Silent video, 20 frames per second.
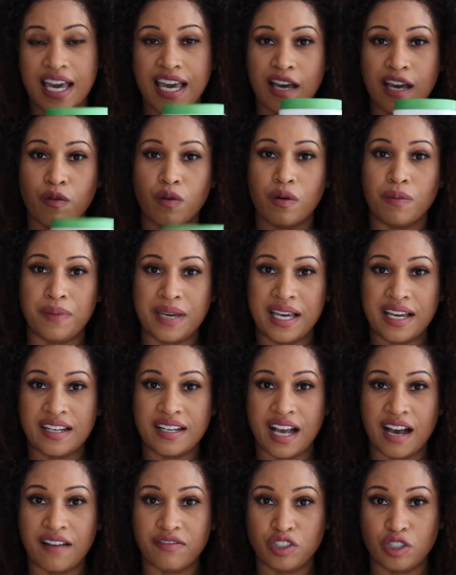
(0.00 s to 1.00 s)
it will be
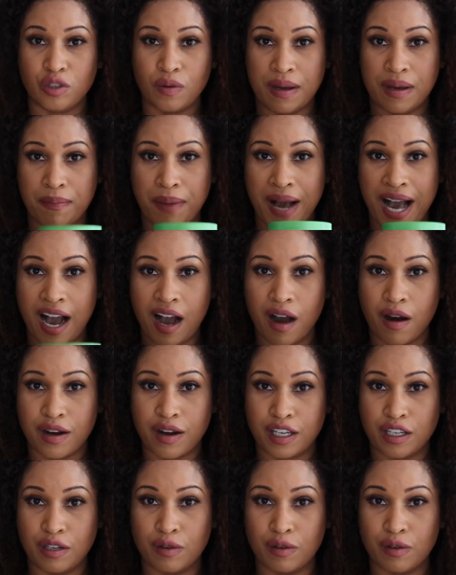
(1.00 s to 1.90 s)
enough to empower